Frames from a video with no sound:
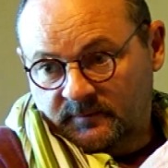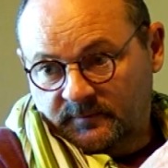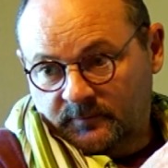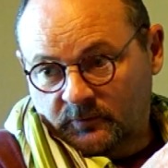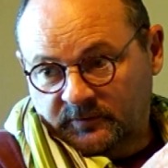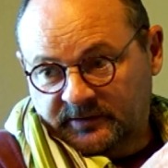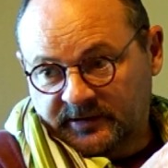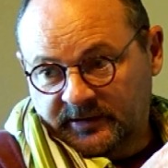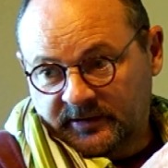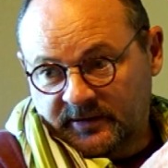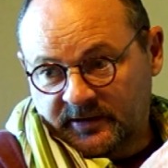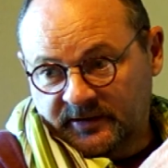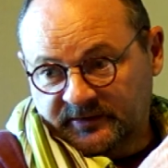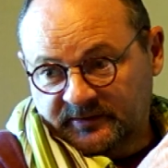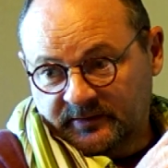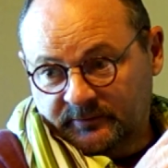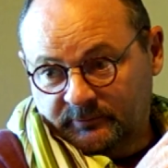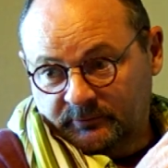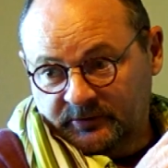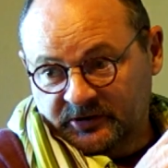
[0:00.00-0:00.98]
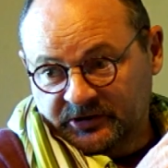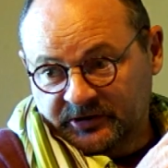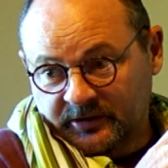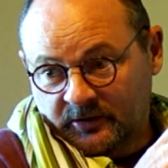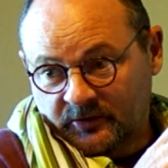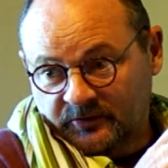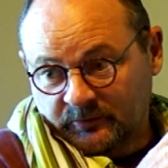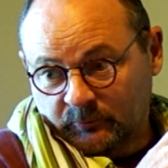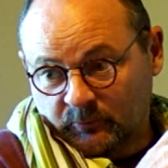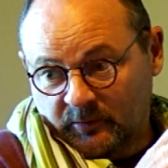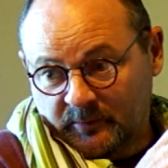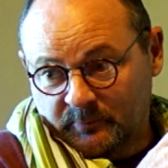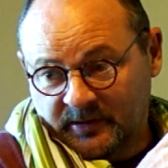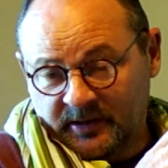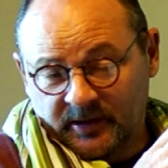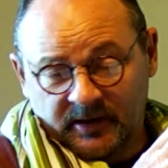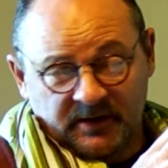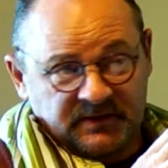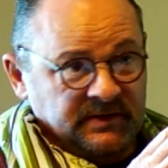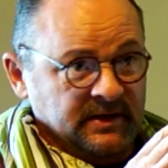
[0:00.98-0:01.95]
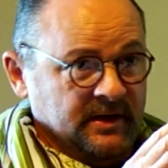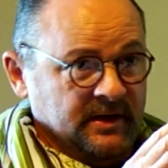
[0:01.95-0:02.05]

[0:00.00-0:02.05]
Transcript: 14 likes and 3 shares in 1 minute is